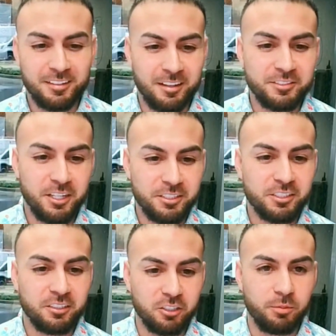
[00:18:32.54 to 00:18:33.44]
I've changed it
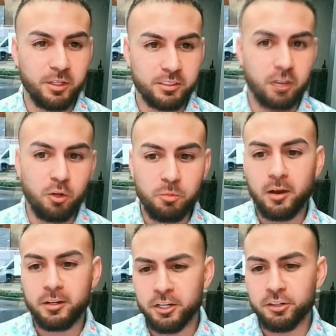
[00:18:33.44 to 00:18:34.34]
a little bit.
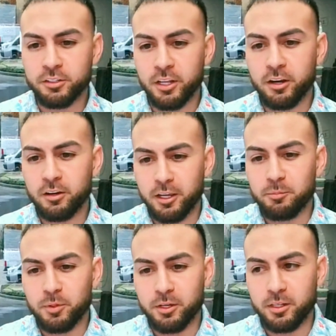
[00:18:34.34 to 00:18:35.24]
Coupon here and there,
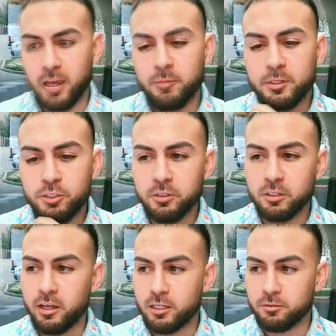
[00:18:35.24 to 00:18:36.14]
but I've been doing a
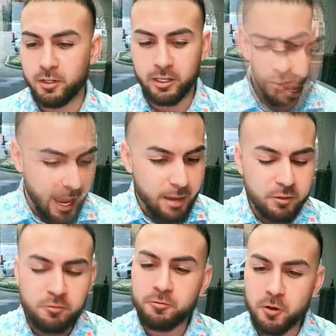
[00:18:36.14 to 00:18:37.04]
lot of like
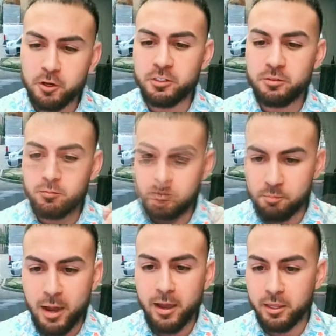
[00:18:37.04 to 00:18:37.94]
having fun
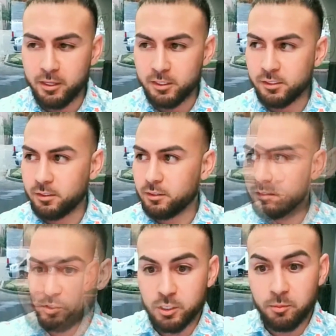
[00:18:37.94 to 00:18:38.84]
buying
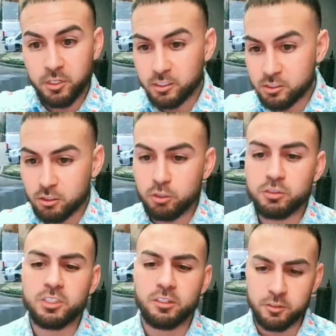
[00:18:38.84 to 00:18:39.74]
some of the
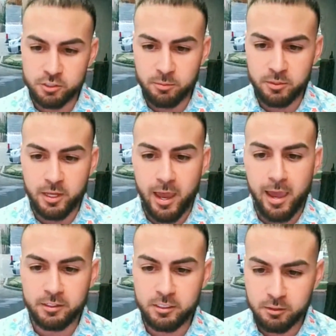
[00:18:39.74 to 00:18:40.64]
exclusive or some of the
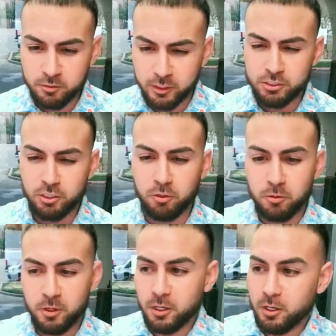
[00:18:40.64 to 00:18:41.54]
active. Like,
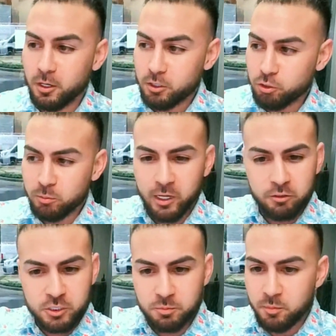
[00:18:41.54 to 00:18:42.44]
so normally I would
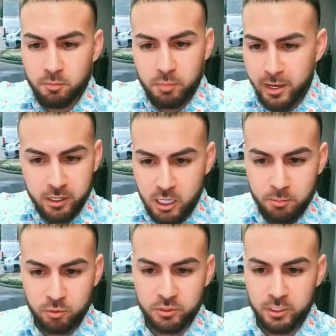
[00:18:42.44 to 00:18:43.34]
just buy a
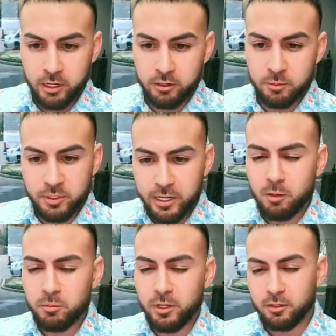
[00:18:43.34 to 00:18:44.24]
couple in the area, but now
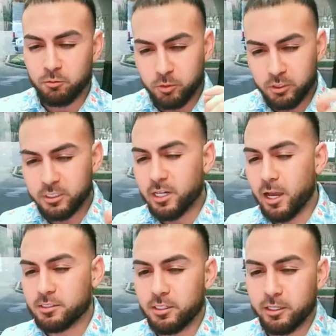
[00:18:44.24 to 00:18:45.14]
I'm like really
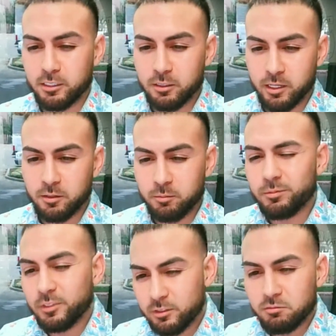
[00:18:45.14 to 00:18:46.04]
dissecting and like,
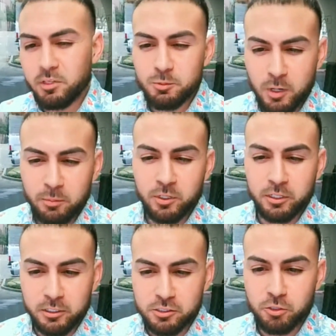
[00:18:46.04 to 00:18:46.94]
that's probably a
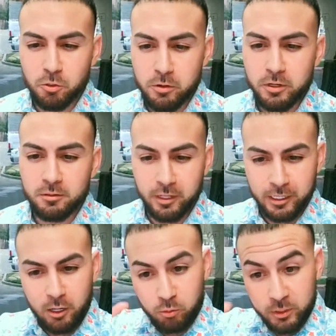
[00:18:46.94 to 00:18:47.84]
good story. Like,
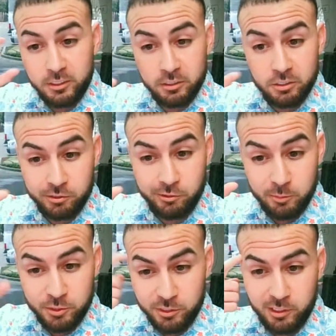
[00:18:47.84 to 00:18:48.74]
I'll read the
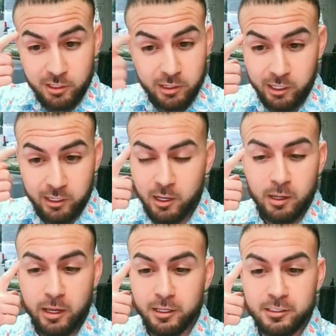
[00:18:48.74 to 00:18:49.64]
description and like,
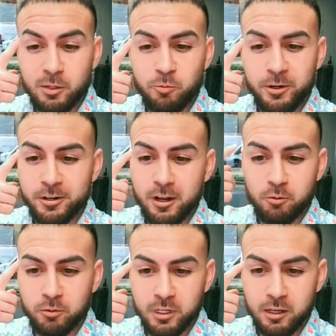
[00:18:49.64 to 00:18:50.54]
I guess I'm weird.
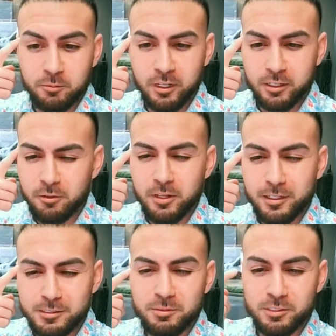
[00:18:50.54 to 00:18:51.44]
I'll be like, oh,
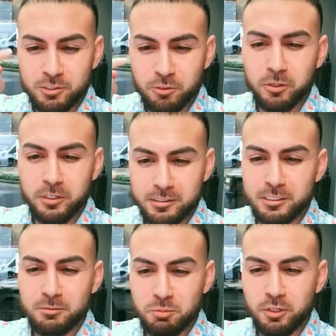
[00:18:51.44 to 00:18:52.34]
that's a story that
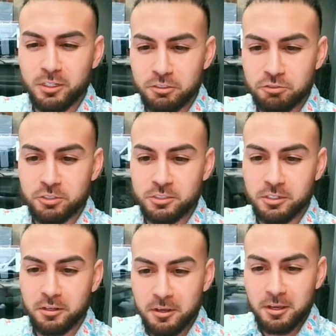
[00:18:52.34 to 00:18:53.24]
seems pretty
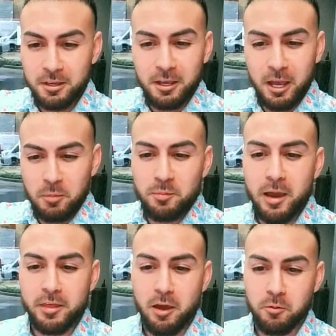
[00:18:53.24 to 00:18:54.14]
interesting. I'm gonna
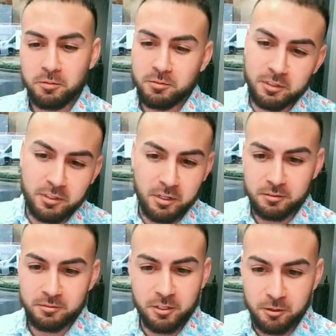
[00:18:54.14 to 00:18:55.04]
buy that one. And
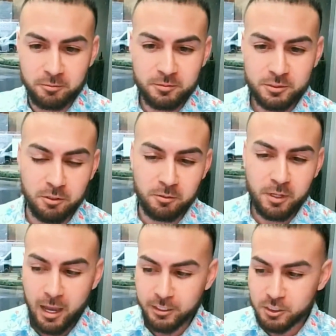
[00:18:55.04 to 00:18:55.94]
then, so
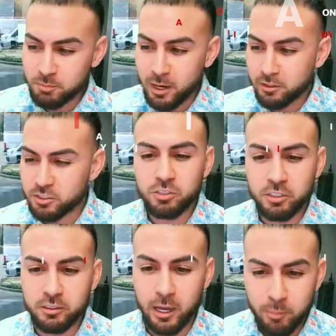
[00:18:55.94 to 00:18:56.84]
I just buy
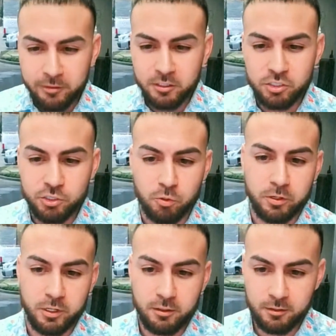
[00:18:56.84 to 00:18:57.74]
I buy the
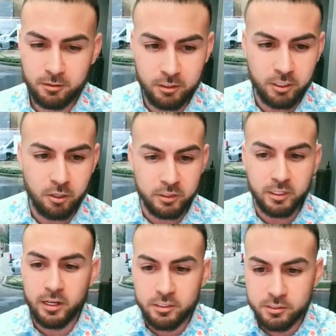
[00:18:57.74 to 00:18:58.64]
story, and
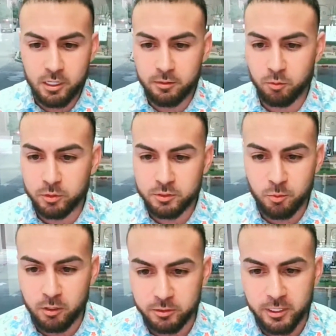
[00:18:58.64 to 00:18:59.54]
then I discover what's
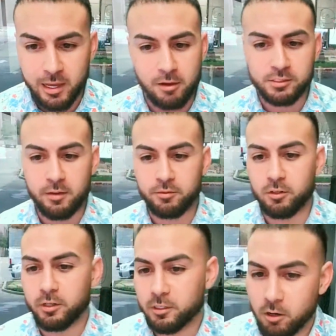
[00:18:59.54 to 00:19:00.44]
wrong with the house after
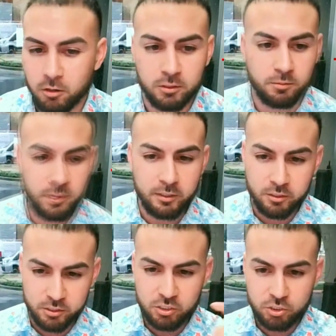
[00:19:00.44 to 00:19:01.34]
I call them. But
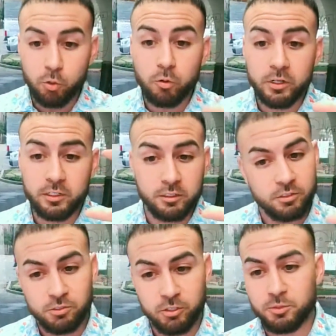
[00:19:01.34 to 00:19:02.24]
there's a story in the
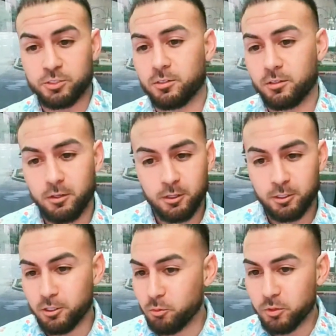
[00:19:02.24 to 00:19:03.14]
description,
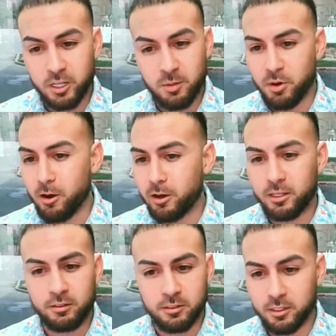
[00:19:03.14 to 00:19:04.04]
when they bought
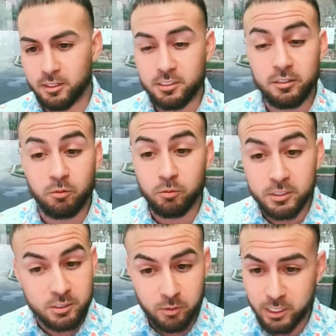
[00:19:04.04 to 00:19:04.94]
it, this, and the
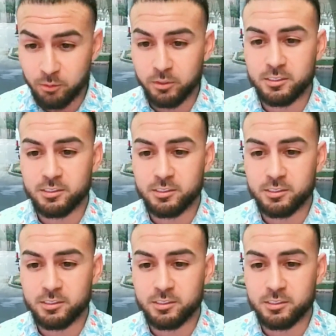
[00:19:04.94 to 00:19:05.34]
reason why they want to